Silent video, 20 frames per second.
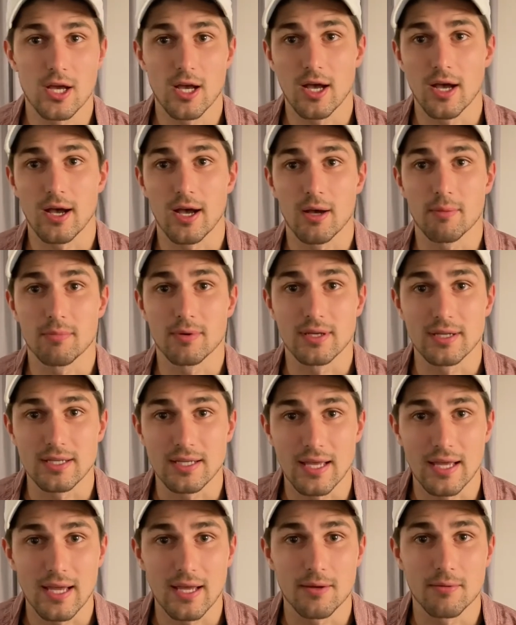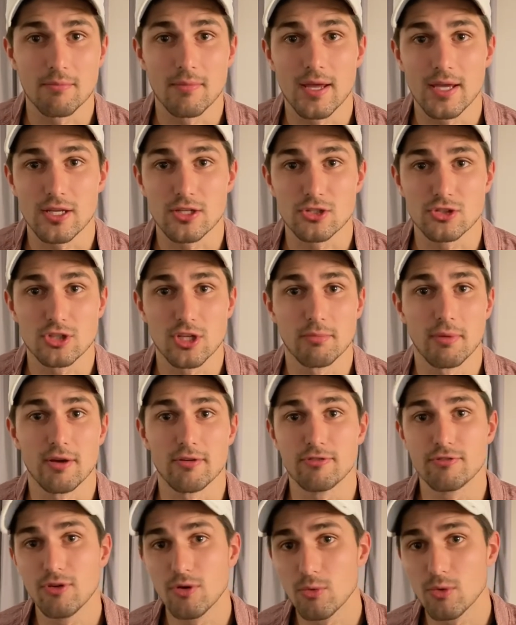But again, making sure that my
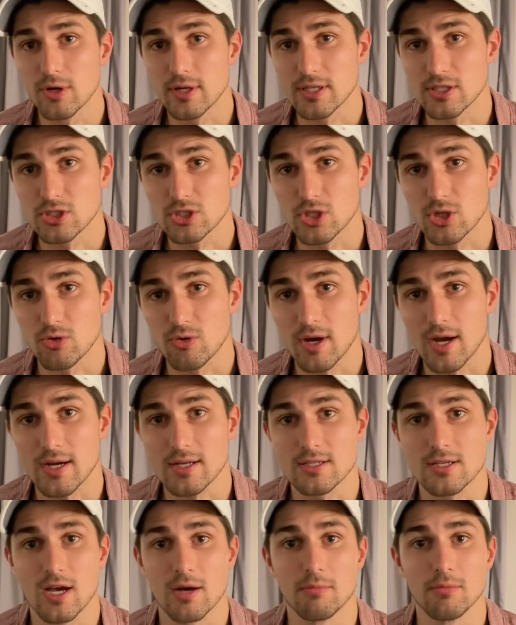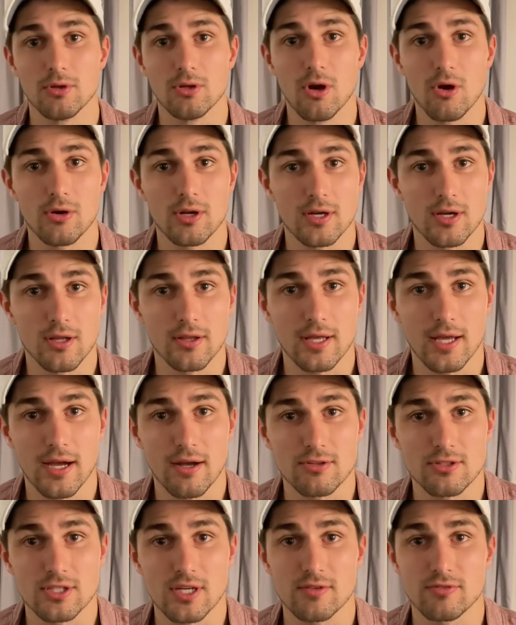footwork is correct, I'm loading on the
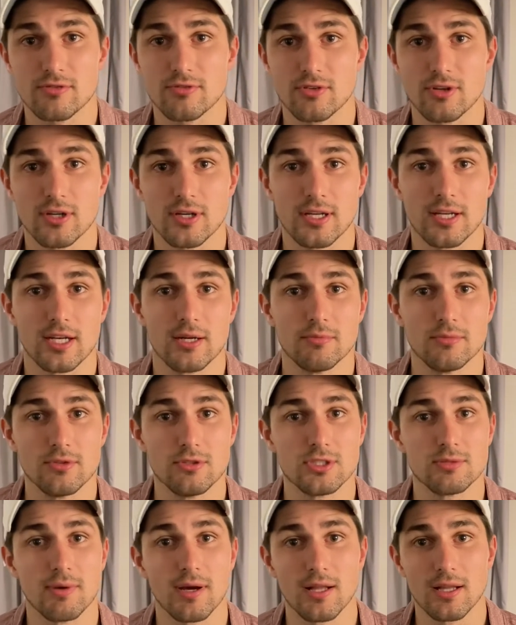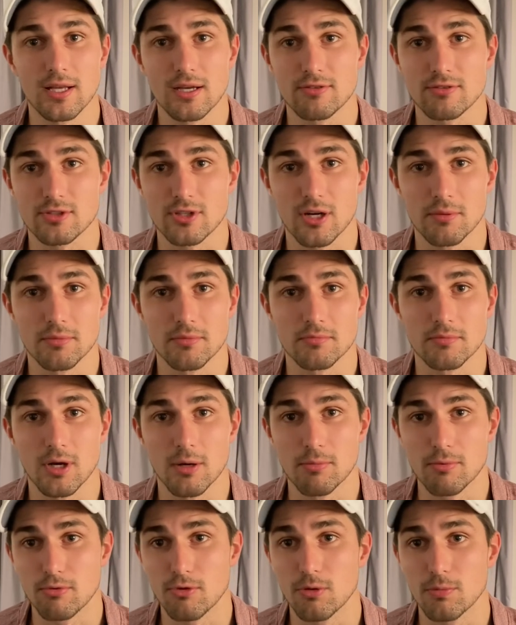outside foot, and I'm using my left arm
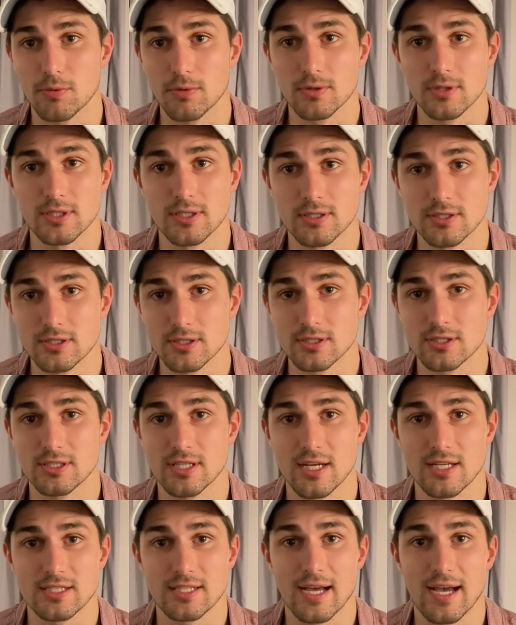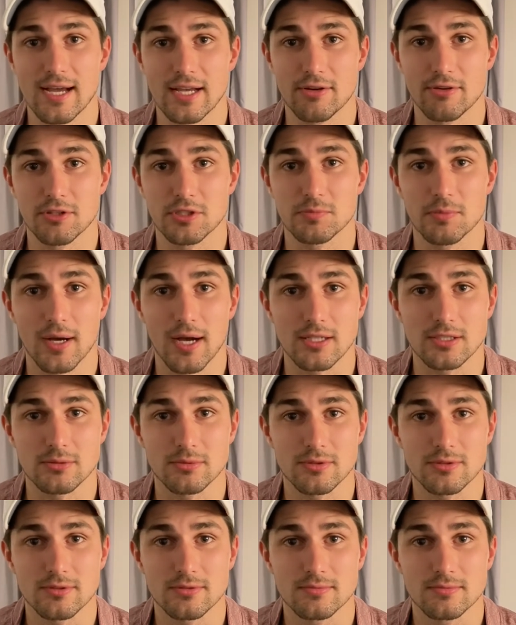appropriately to stay as accurate as possible.